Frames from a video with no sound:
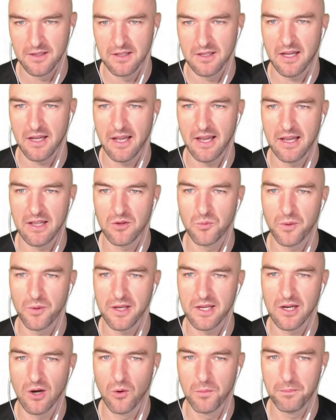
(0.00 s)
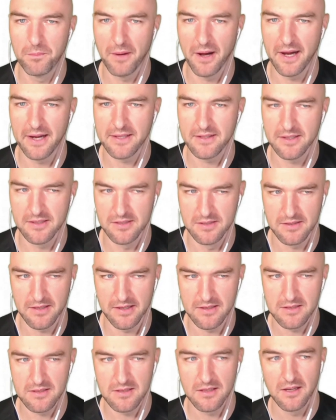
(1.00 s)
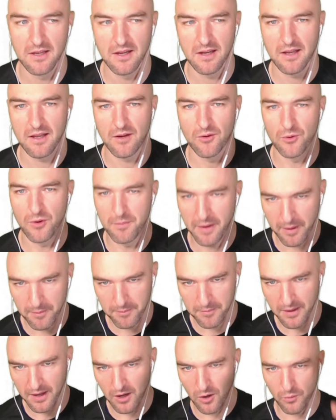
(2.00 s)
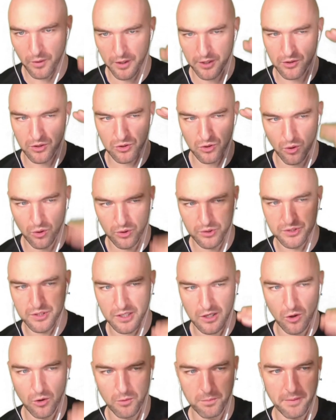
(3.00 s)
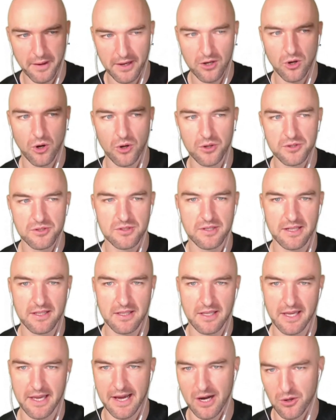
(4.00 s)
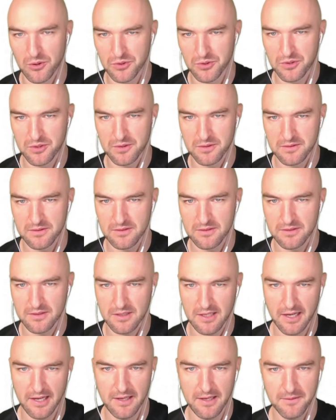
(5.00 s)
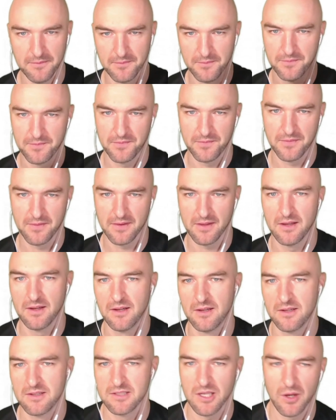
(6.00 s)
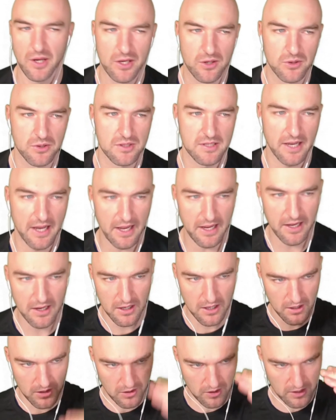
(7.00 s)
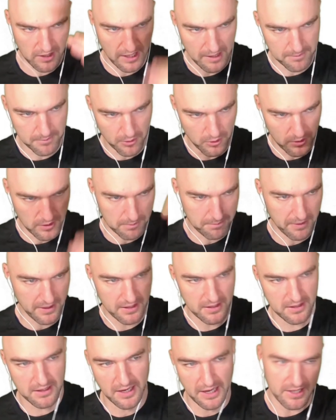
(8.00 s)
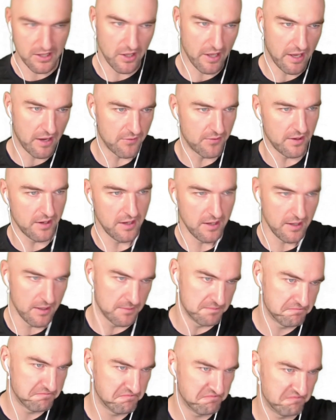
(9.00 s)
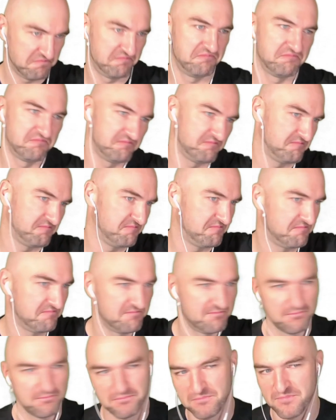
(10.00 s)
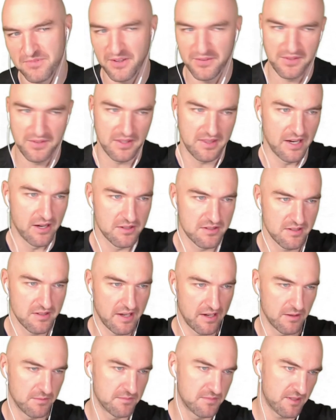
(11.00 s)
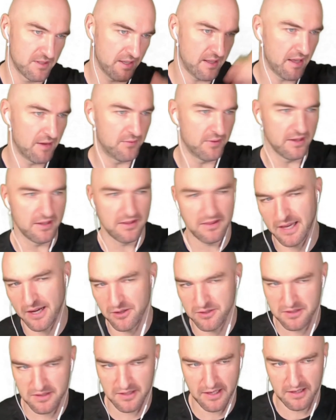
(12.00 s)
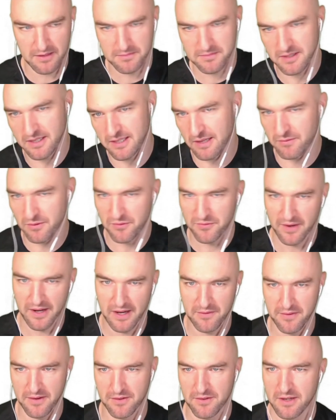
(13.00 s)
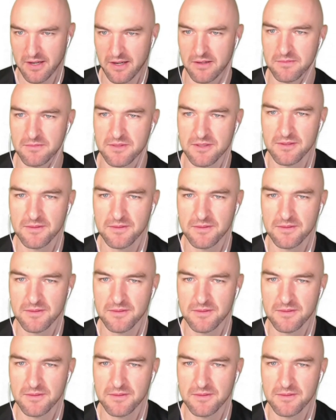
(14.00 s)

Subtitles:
And we go by distance. Remember, we could also go by constant count, okay? So I could say, okay, put a bin at every 50,000 atoms, at every 1,000 atoms, at every 500 atoms.